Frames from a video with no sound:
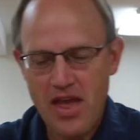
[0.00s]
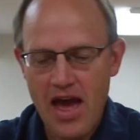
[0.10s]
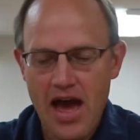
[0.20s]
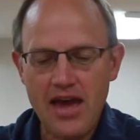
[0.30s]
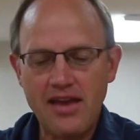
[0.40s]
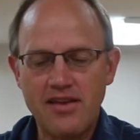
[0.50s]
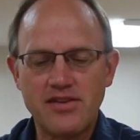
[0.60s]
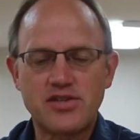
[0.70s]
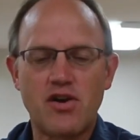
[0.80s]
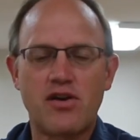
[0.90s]
I
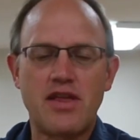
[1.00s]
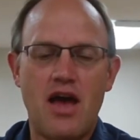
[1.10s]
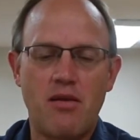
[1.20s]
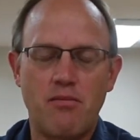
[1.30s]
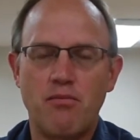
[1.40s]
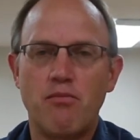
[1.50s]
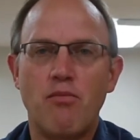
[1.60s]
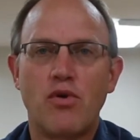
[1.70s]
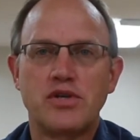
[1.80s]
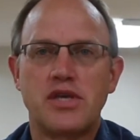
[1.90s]
started out
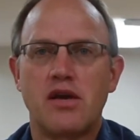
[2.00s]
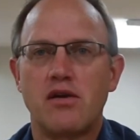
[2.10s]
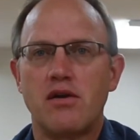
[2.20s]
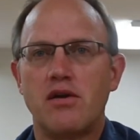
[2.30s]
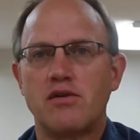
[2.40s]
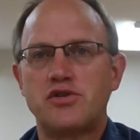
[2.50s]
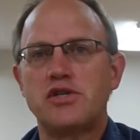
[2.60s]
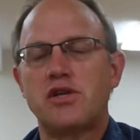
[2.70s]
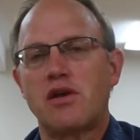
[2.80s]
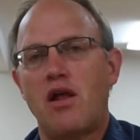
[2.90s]
mortising or
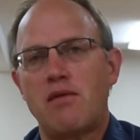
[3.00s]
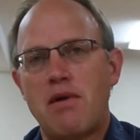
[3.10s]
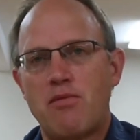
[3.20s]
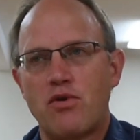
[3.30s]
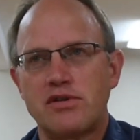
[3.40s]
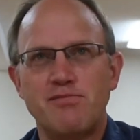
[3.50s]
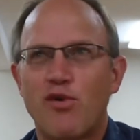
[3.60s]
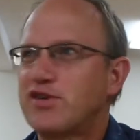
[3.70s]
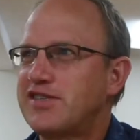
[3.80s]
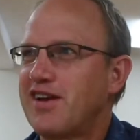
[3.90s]
chiseling all of my
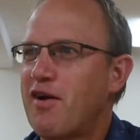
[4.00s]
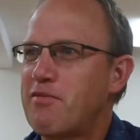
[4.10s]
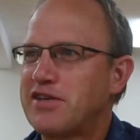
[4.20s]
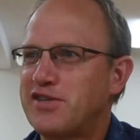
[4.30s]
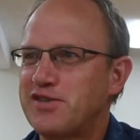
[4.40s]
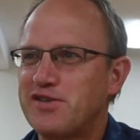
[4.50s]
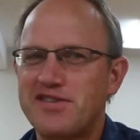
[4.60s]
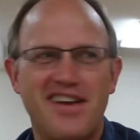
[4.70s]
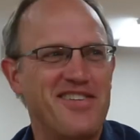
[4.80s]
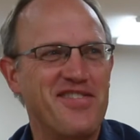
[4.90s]
mortising all my chisels.
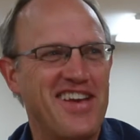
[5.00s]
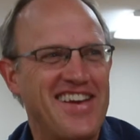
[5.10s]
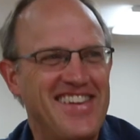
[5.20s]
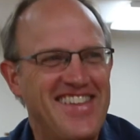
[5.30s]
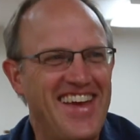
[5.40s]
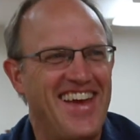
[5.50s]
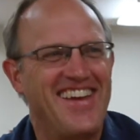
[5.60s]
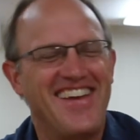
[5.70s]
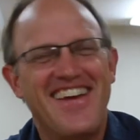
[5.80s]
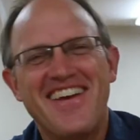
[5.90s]
I don't think I did that.
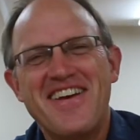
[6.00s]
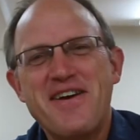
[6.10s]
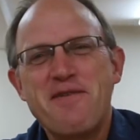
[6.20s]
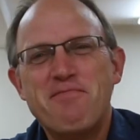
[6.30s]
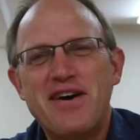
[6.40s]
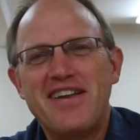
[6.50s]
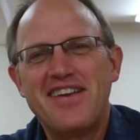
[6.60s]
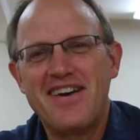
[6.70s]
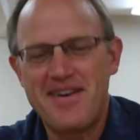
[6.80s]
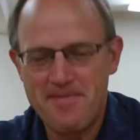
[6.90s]
But,
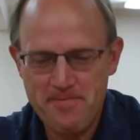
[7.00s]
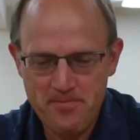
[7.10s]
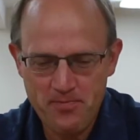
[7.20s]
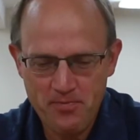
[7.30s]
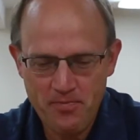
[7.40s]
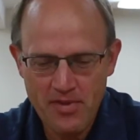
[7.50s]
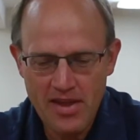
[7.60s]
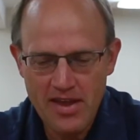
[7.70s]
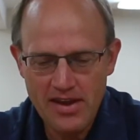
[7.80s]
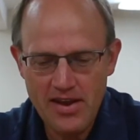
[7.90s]

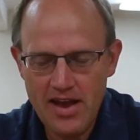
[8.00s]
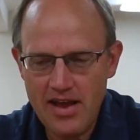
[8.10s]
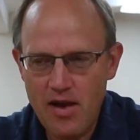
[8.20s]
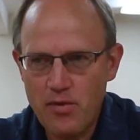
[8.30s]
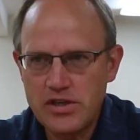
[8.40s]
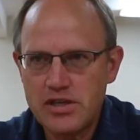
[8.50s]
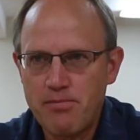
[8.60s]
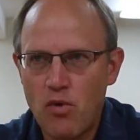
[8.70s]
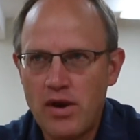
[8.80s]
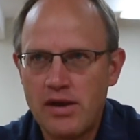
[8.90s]
you know, I reached a
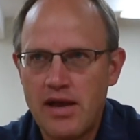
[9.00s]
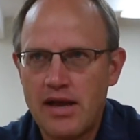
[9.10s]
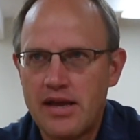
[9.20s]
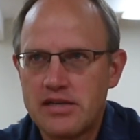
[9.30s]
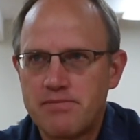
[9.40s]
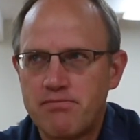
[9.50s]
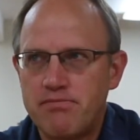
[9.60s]
point, I guess,